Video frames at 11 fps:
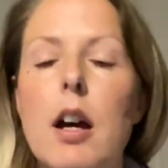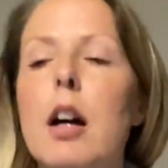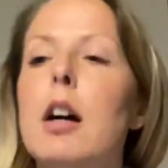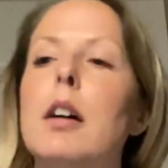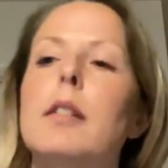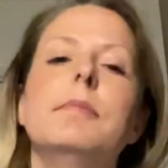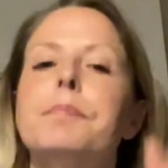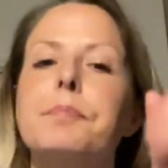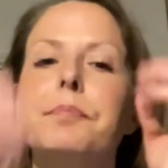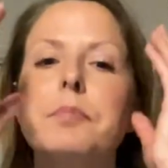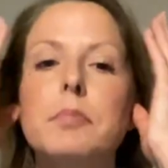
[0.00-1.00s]
Um,
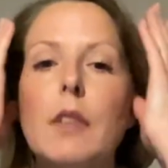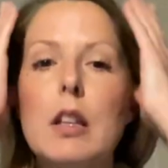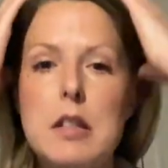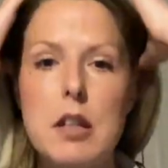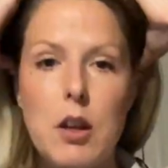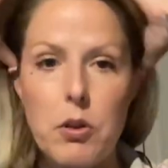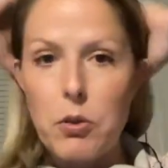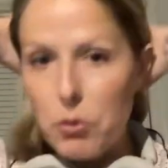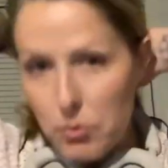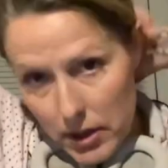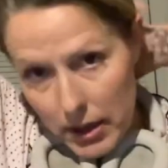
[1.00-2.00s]

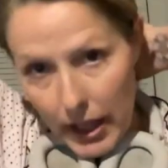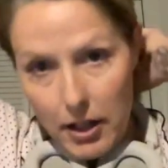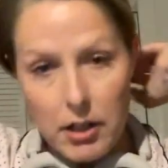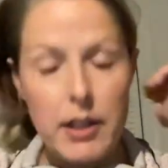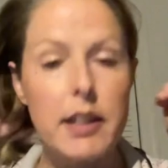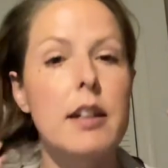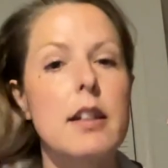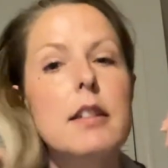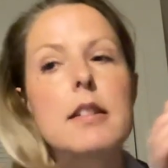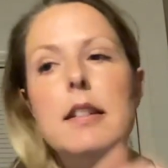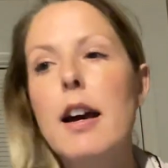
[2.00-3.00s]
so there
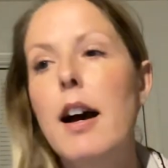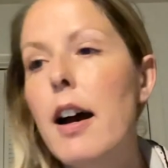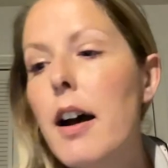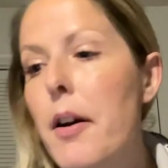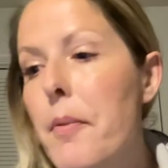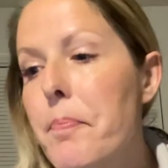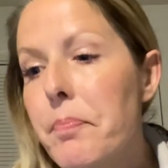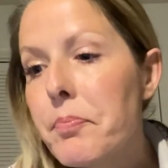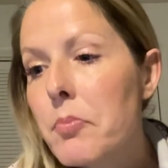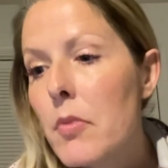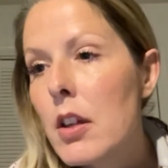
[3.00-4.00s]
is, um,
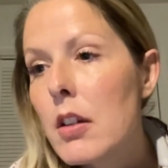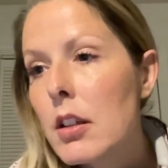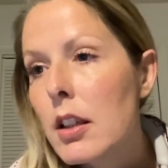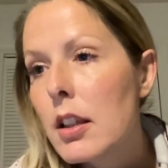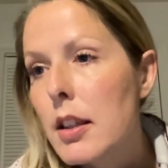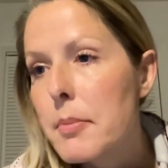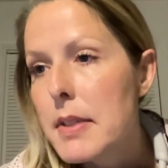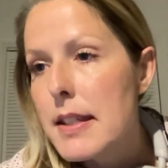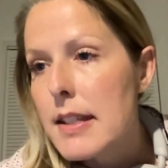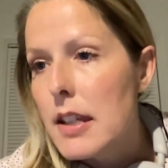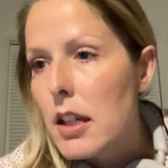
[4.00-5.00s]
let me
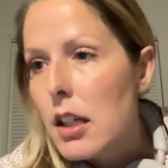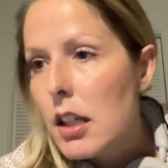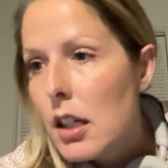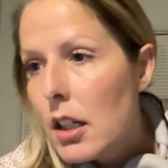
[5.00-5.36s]
see.